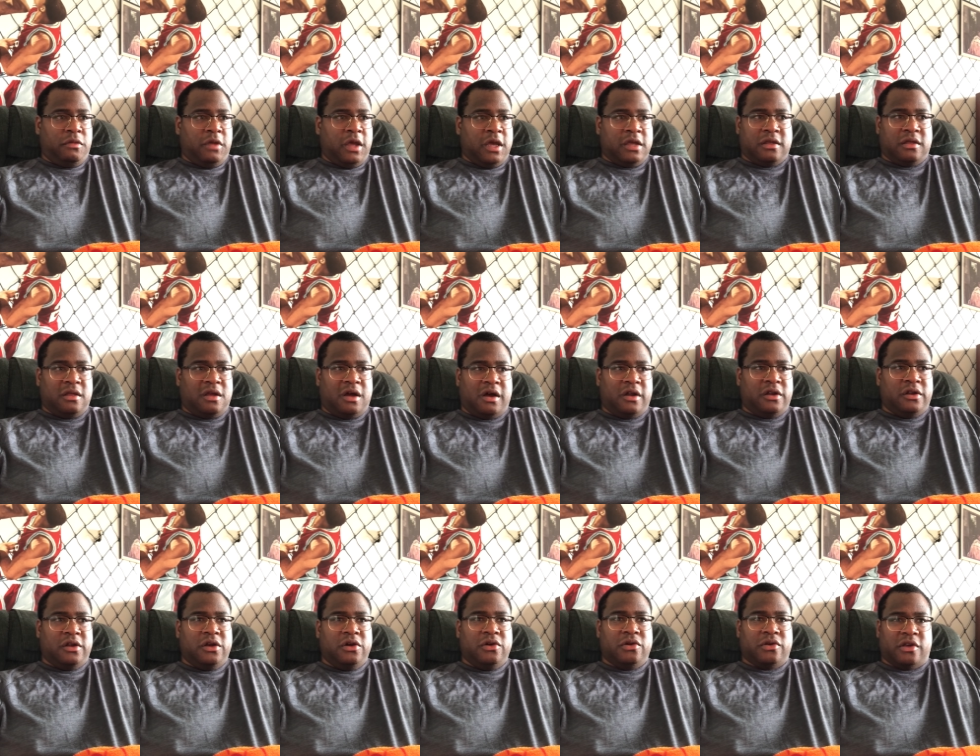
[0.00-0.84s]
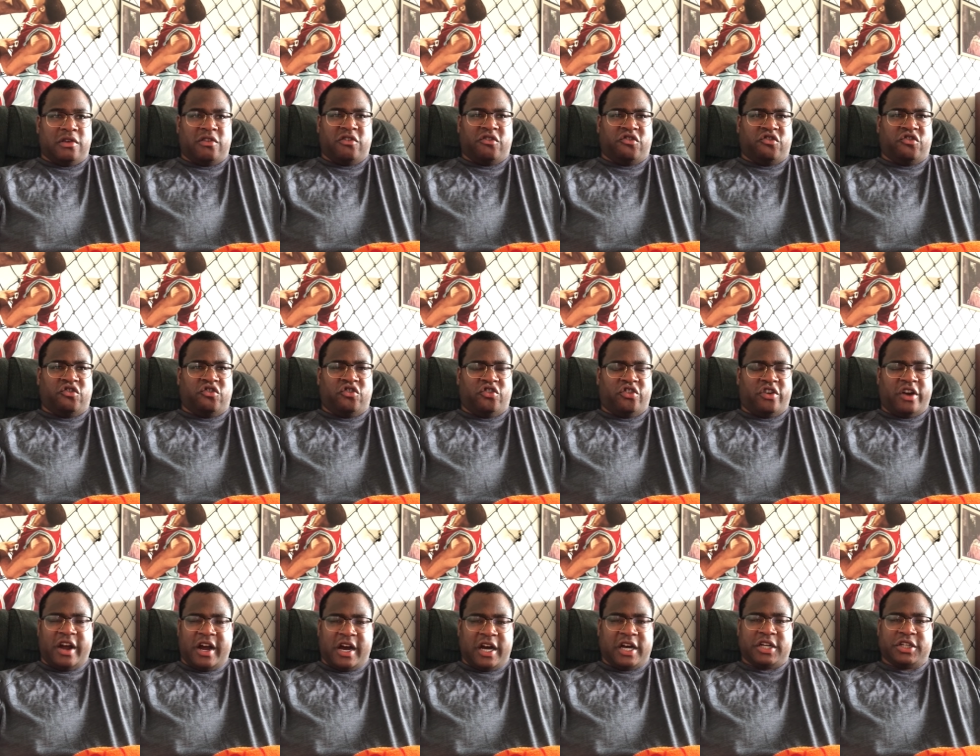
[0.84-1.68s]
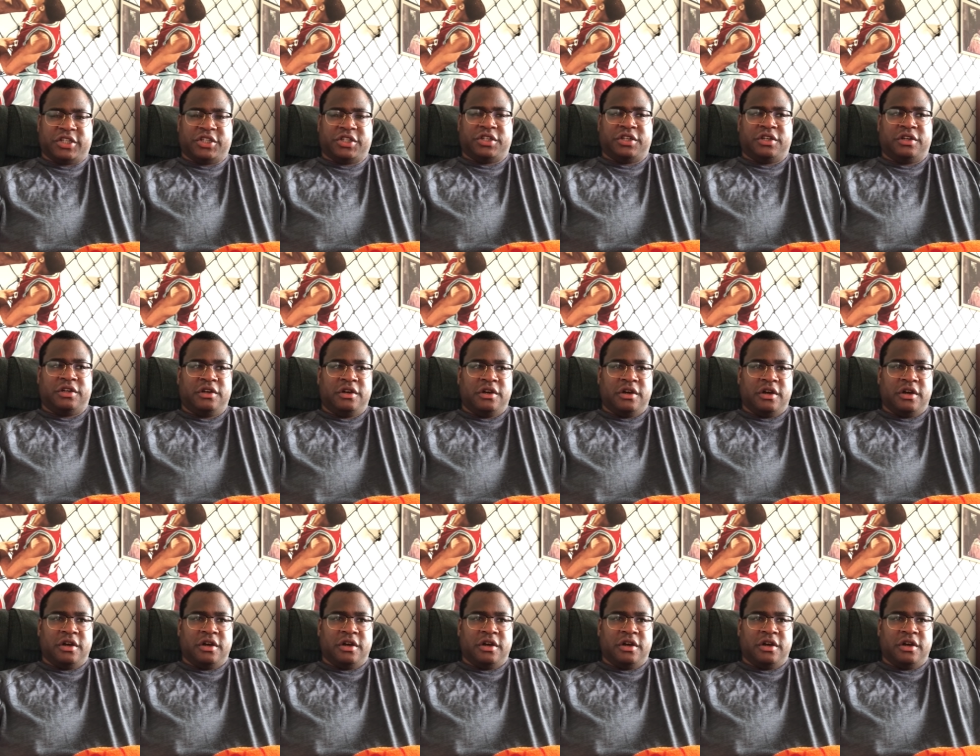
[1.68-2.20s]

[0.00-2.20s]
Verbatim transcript: it's not news, it's trash.